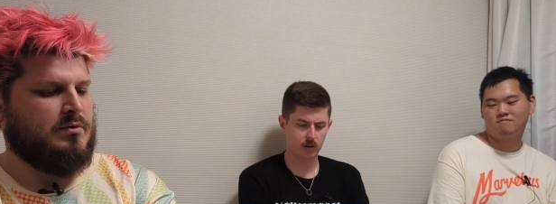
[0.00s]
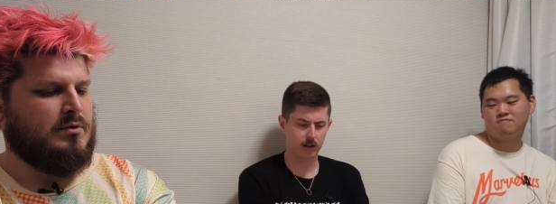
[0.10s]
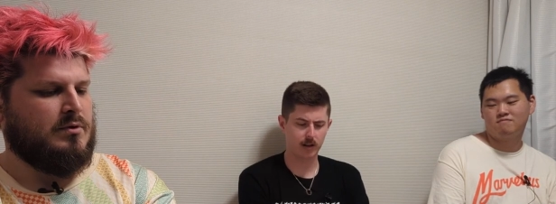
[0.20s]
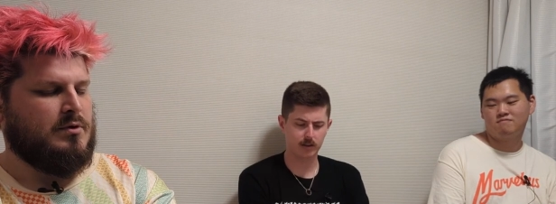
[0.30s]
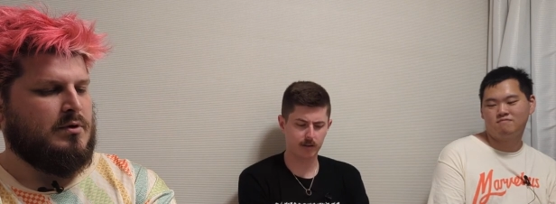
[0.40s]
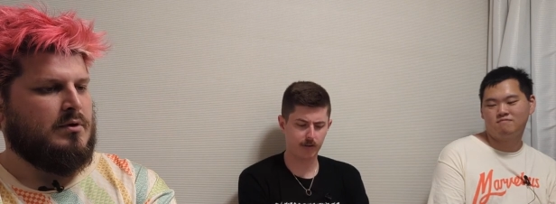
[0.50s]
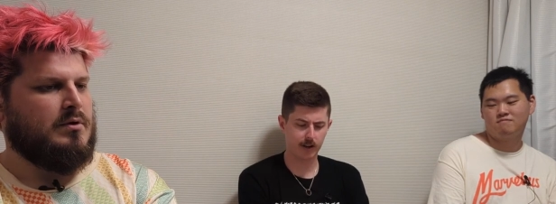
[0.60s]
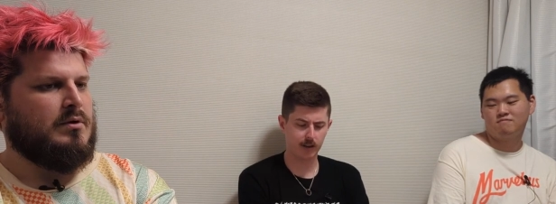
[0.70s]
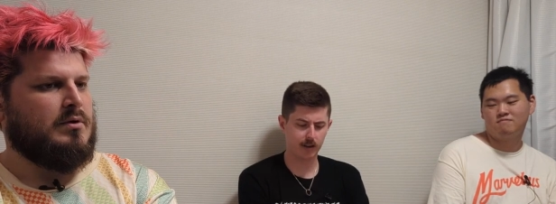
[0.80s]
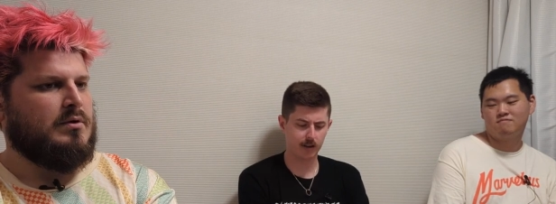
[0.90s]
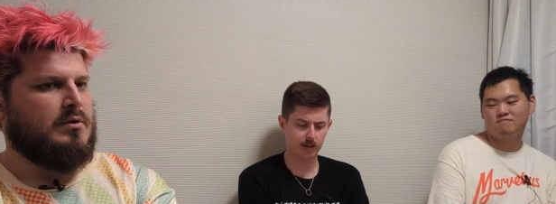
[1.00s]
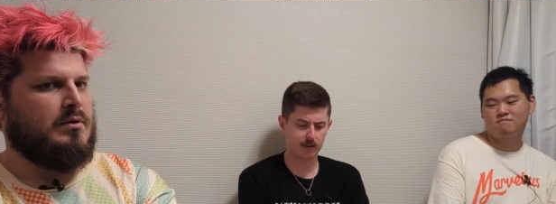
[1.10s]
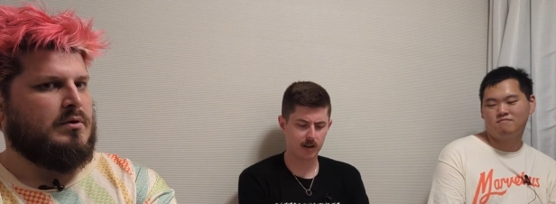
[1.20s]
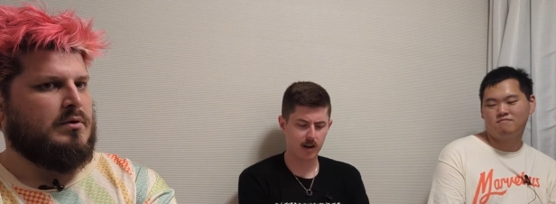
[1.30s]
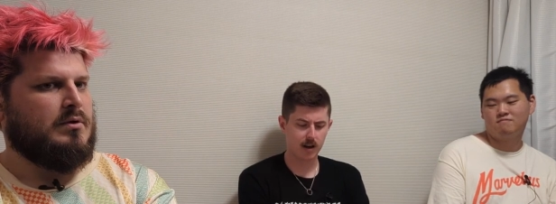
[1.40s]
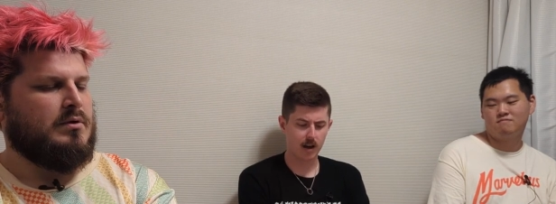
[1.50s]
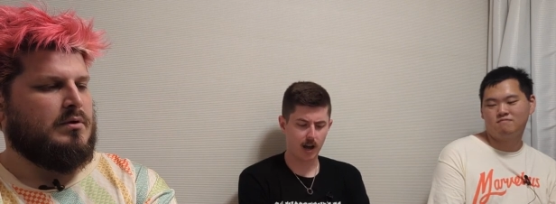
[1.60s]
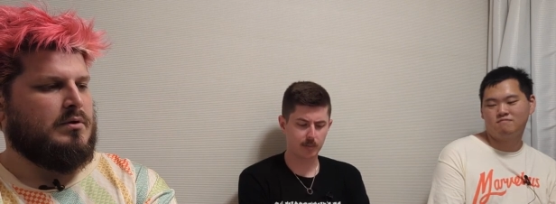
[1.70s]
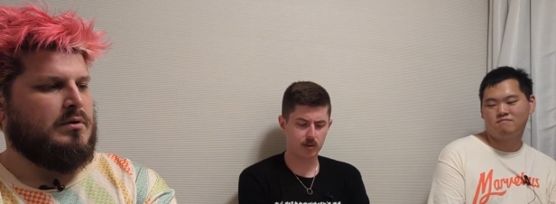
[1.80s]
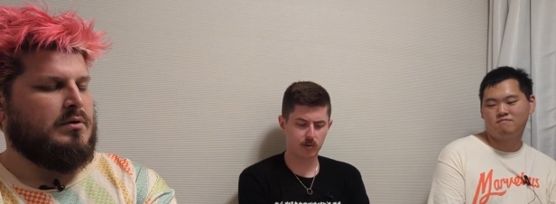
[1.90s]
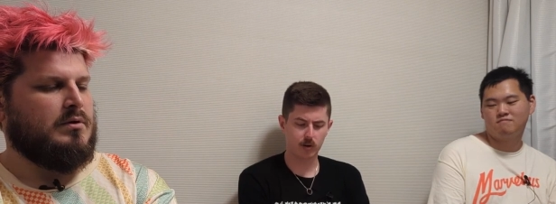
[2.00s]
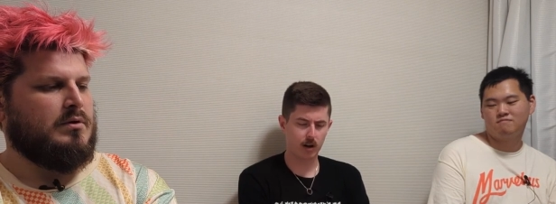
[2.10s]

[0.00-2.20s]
Speaker 1: So the last of the Viking cards. I'm still